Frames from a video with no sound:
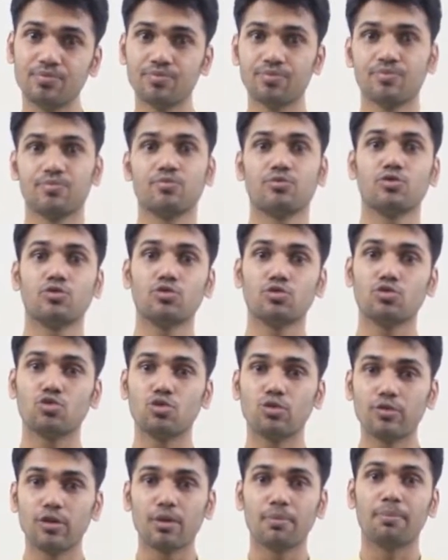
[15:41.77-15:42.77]
Tomar
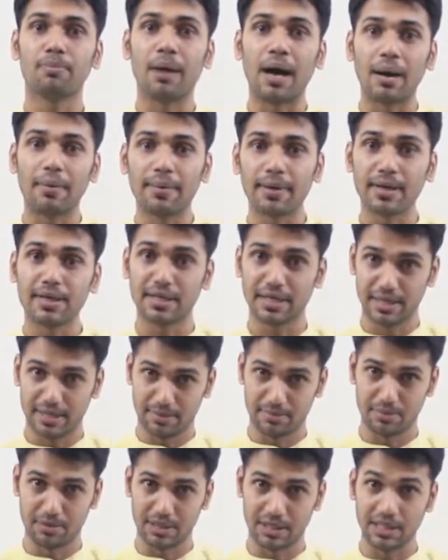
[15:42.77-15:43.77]
babar naam ki?
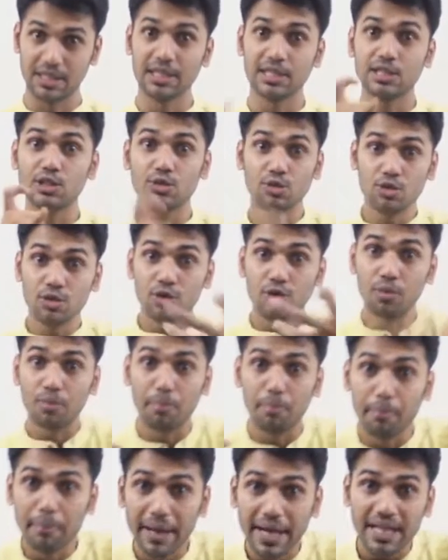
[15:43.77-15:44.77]
You make
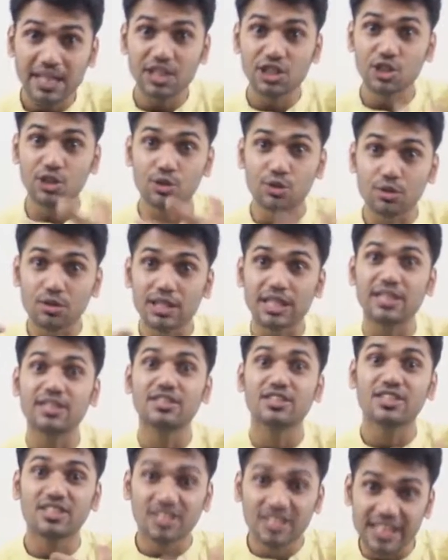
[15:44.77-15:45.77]
sure they
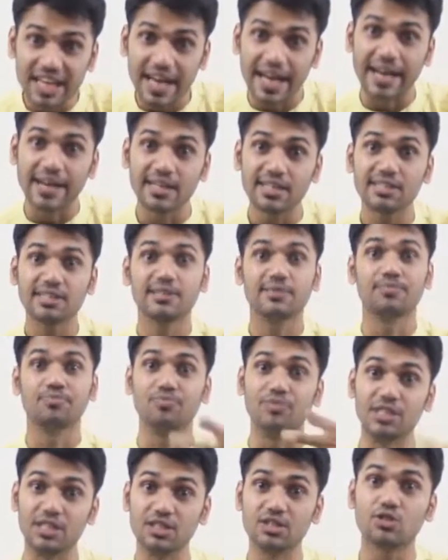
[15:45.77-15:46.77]
understand this
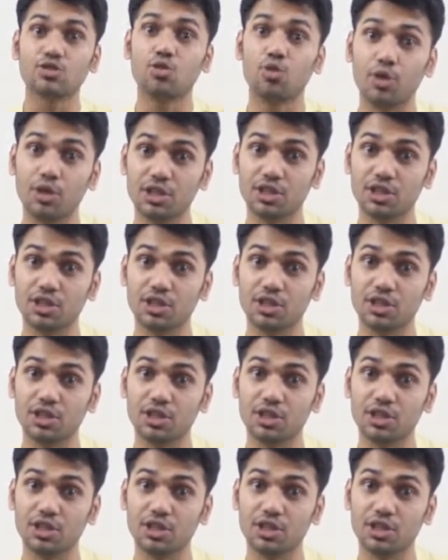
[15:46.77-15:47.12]
question.